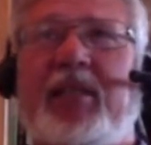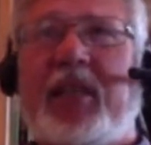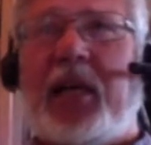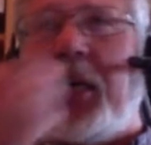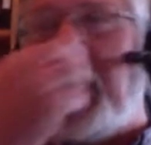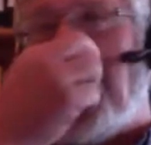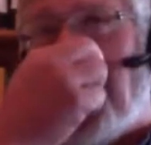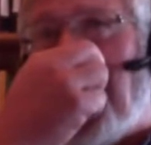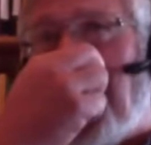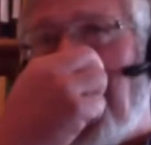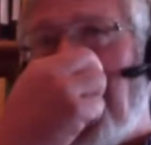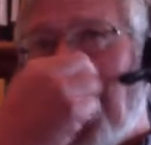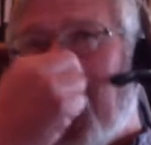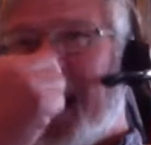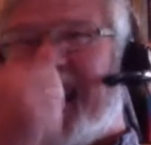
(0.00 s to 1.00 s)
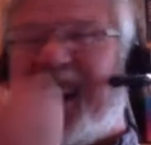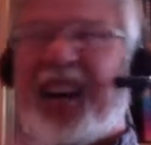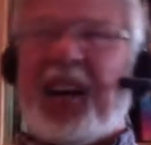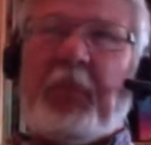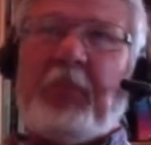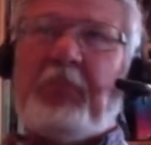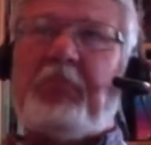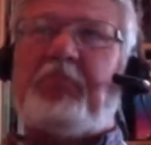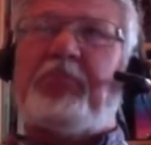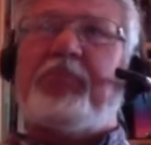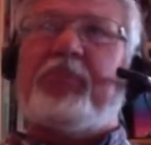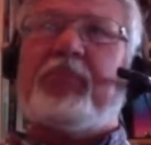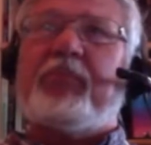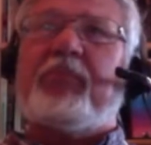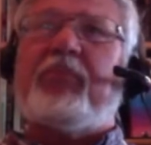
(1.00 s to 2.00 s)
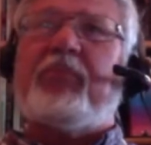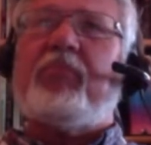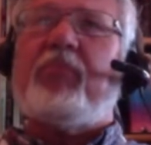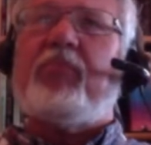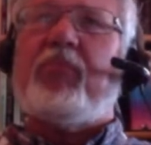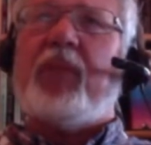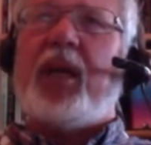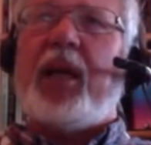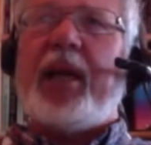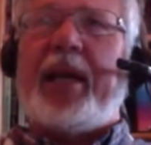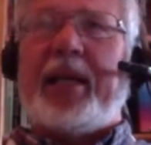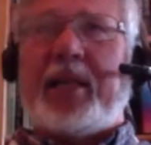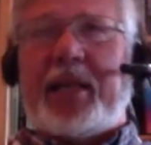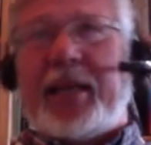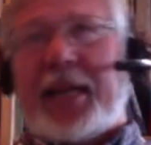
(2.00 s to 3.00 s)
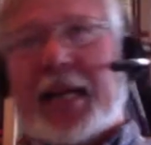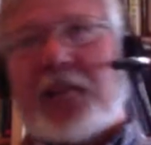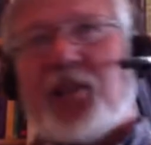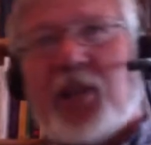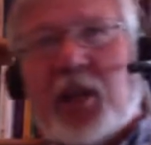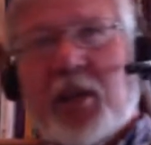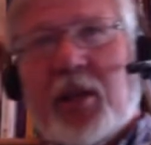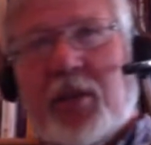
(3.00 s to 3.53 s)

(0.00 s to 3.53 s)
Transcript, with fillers: uh, um, it, it actually